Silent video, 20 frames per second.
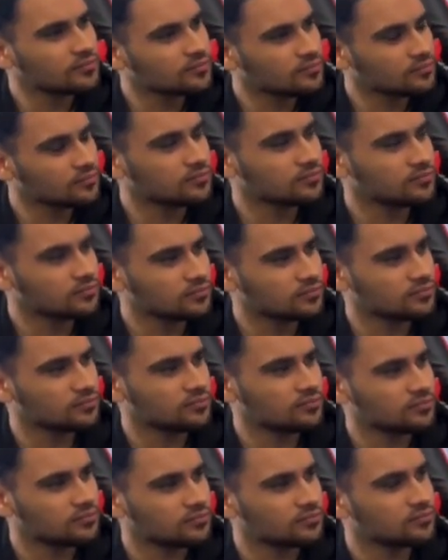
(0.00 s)

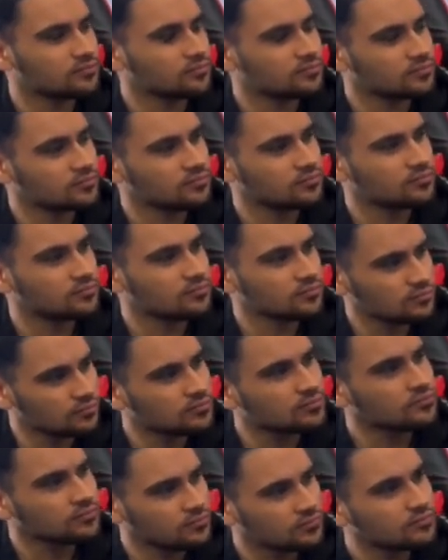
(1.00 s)

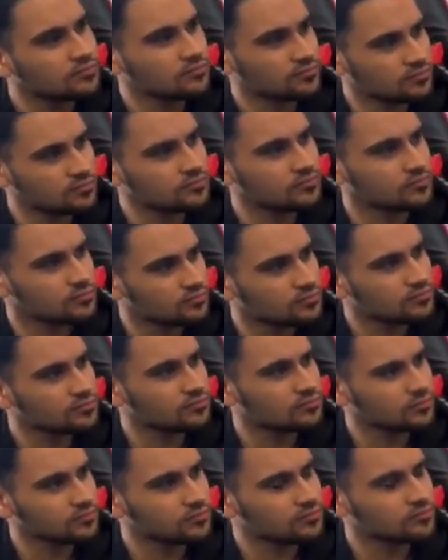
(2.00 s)

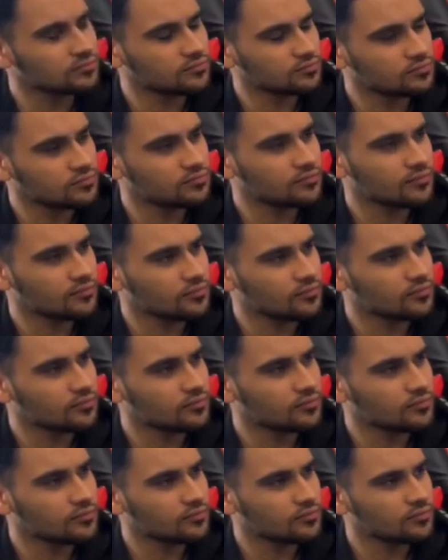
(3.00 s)

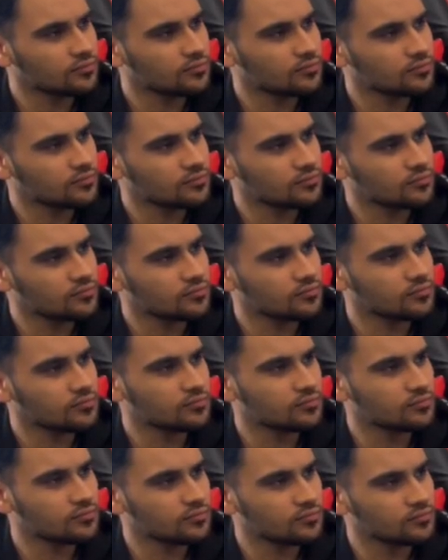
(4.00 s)

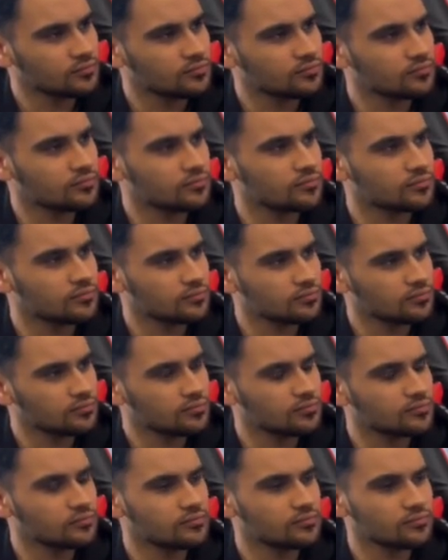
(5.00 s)

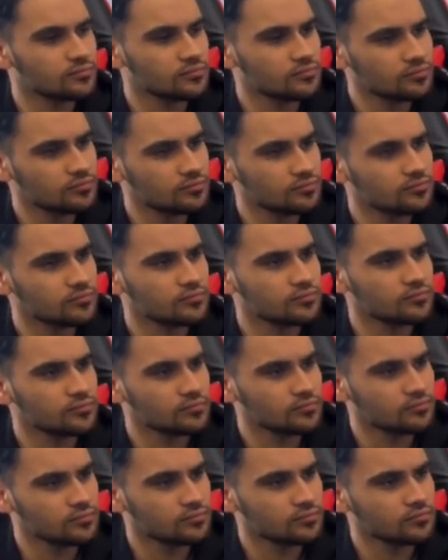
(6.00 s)

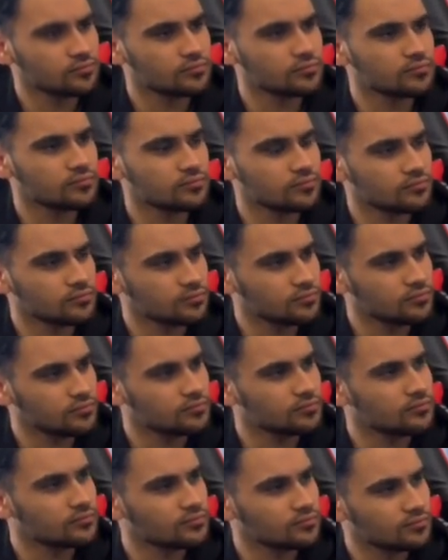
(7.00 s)
[no speech]